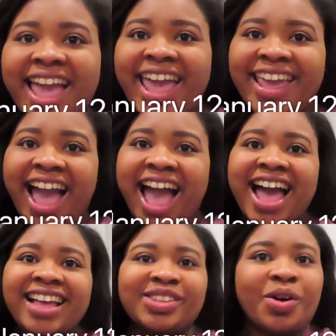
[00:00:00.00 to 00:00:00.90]
Hey
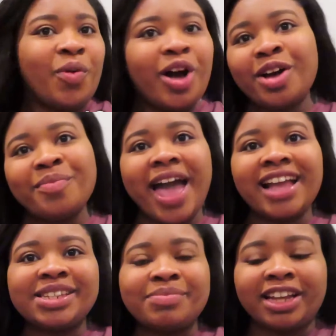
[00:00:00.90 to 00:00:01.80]
guys, welcome
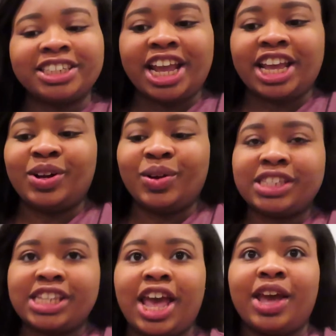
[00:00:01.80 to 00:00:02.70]
back to my channel.
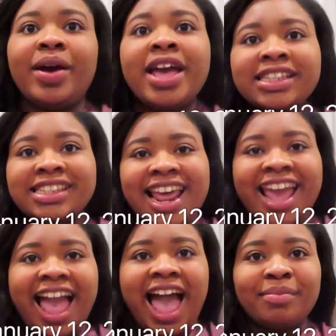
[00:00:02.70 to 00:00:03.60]
So
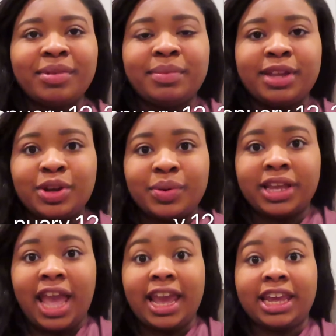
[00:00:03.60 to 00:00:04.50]
today I'm going to be
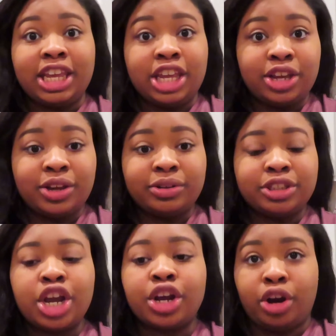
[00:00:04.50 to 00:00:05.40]
doing a
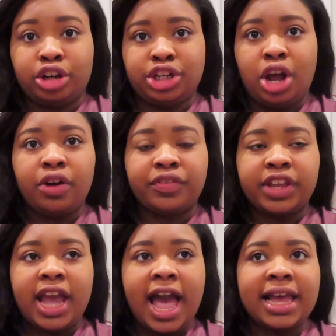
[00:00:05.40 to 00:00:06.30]
huge grocery haul for
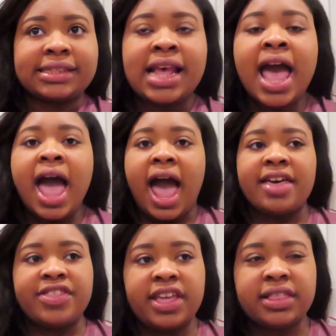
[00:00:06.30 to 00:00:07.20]
you guys.
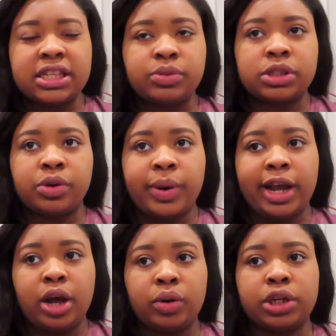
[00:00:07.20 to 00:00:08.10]
I think this was
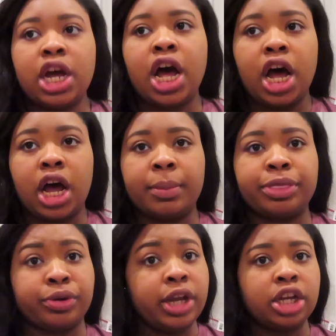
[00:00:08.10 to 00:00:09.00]
around um,
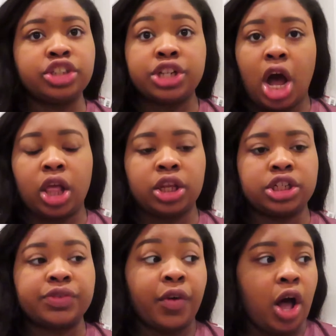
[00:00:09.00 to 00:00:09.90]

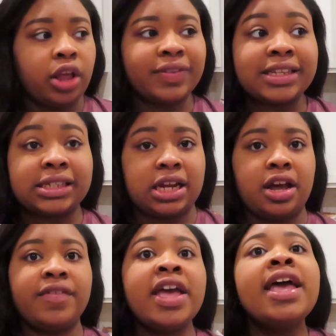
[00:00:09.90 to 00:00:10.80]
$300 for all of this
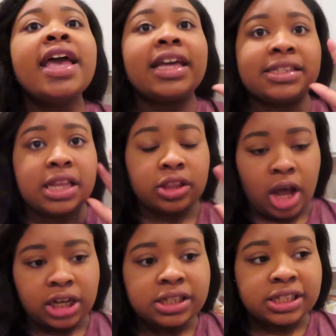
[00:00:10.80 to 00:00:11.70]
stuff. It is a
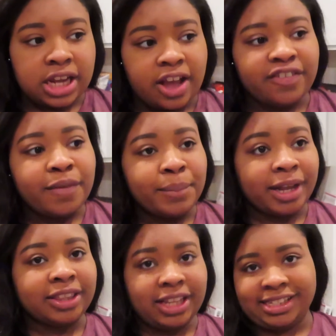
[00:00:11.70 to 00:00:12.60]
lot of stuff,
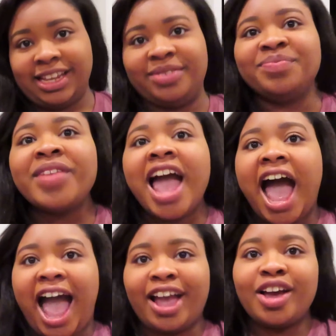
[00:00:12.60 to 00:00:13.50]
but listen,
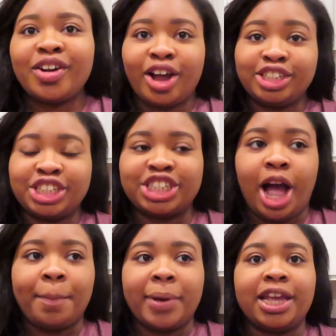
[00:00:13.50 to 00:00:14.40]
I go grocery
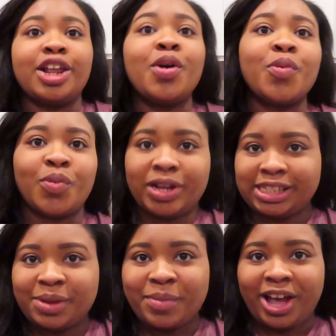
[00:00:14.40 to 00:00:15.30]
shopping
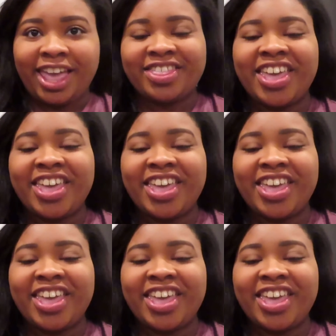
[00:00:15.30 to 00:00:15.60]
once a month